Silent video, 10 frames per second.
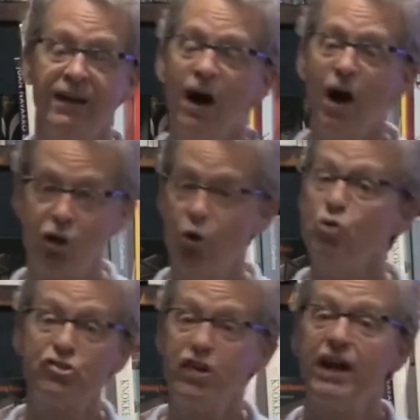
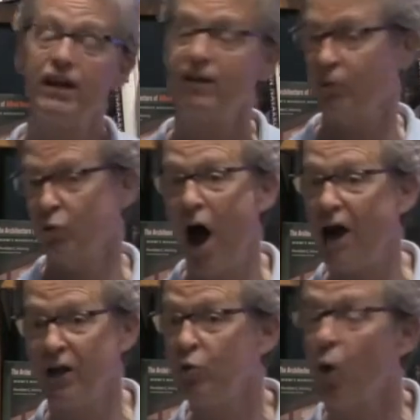acoustic rock
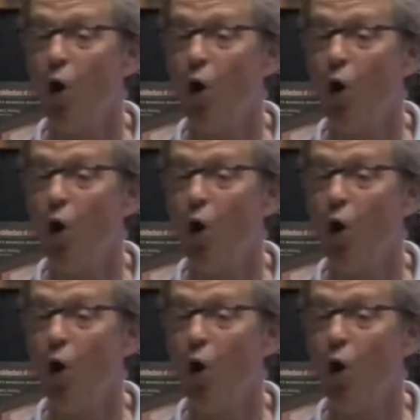and roll,